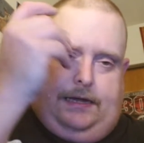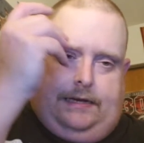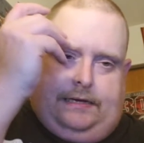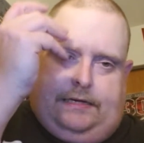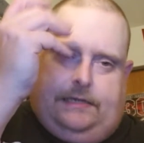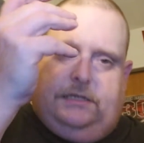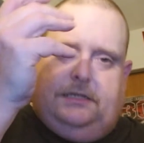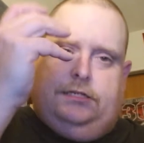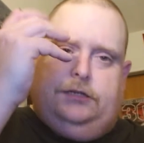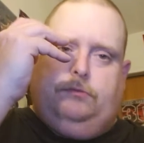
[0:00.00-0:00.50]

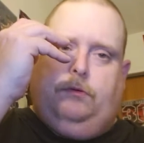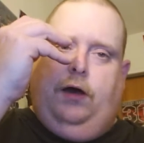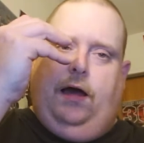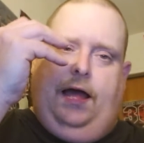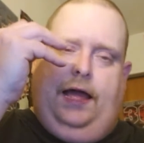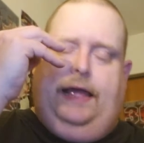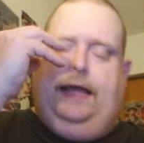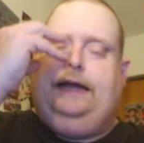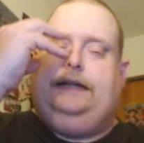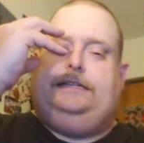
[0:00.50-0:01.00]
This is
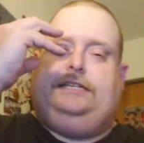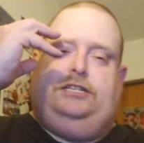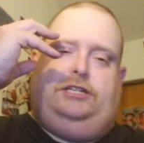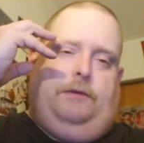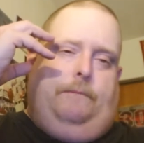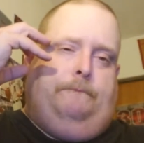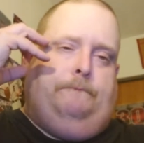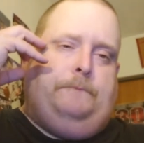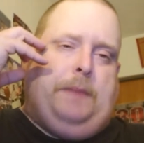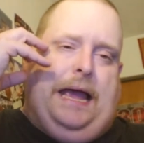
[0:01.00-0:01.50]
why it's such a
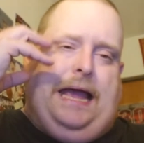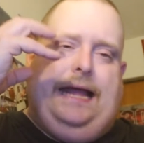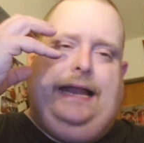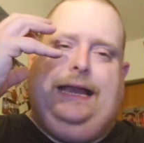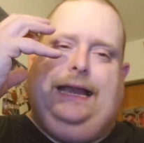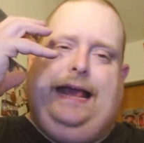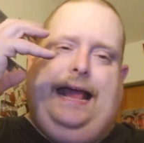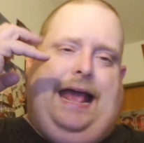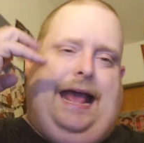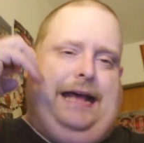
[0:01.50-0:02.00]
pain in
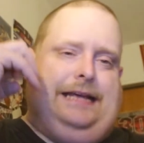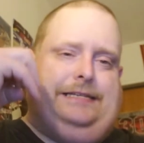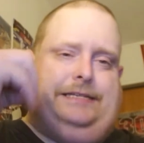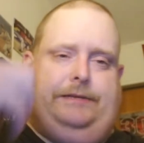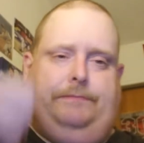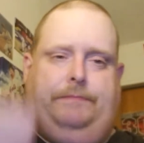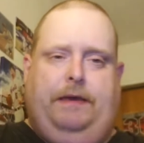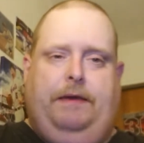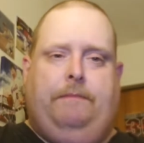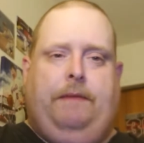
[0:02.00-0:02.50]
the ass
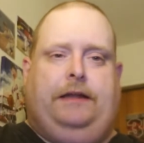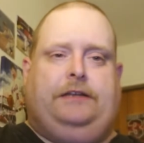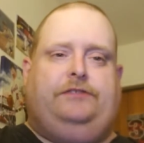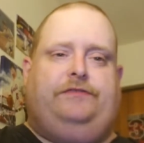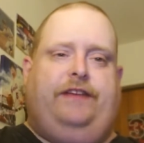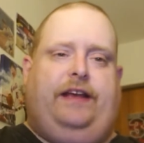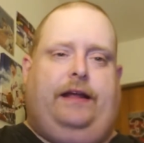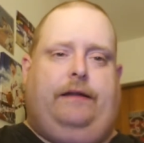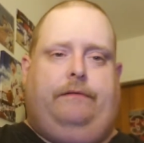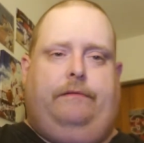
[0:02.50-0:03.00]
to be a Mets
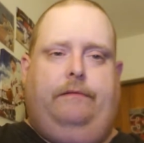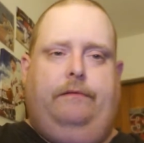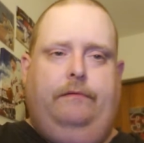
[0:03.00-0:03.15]
fan.